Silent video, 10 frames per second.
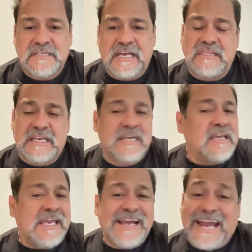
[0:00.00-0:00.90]
And I think
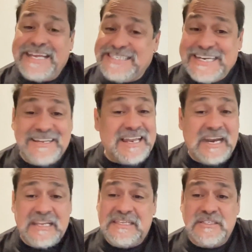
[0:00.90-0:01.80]
I did a
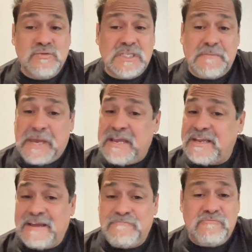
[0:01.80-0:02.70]
lot of things with the
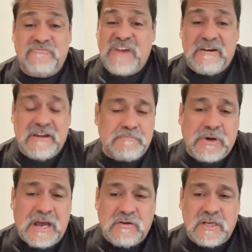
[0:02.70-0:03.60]
bank I'm very
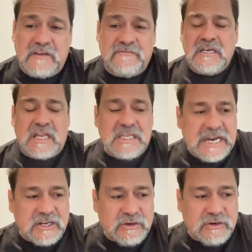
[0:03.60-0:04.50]
proud of, a
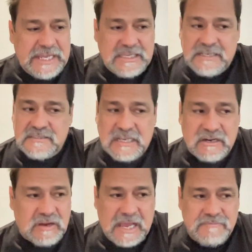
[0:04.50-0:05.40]
lot of great things
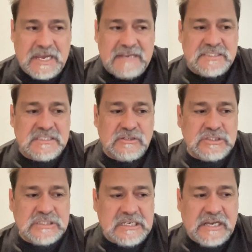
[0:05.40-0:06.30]
that I still
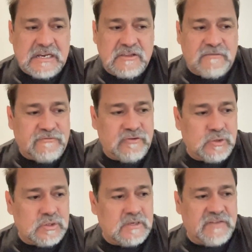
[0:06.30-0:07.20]
see kind of the
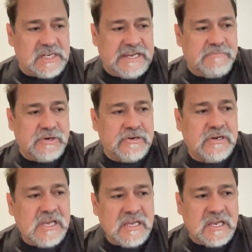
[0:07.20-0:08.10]
fruit of the
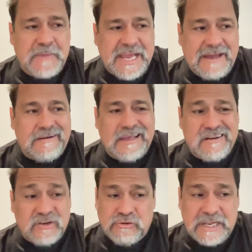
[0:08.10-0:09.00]
labor coming out. I
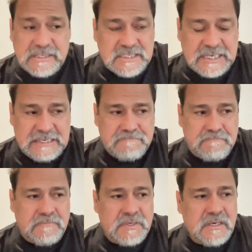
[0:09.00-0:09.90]
had a great
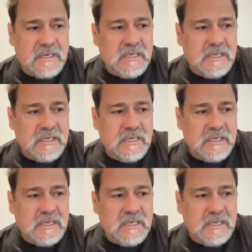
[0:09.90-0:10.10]
team.